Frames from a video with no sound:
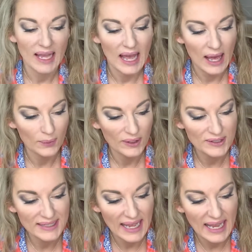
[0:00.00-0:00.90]
I will
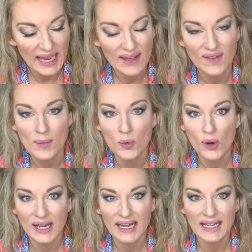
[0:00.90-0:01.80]
say if I'm
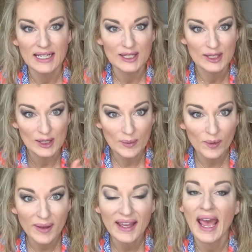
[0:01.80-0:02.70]
wanting super
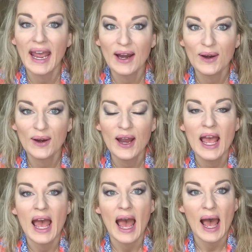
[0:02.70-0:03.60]
big hair,
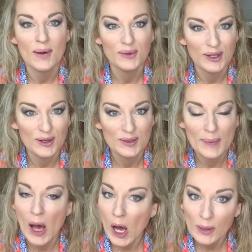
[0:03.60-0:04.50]
I will use my
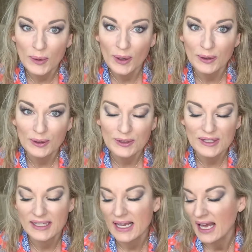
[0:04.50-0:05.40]
hot rollers.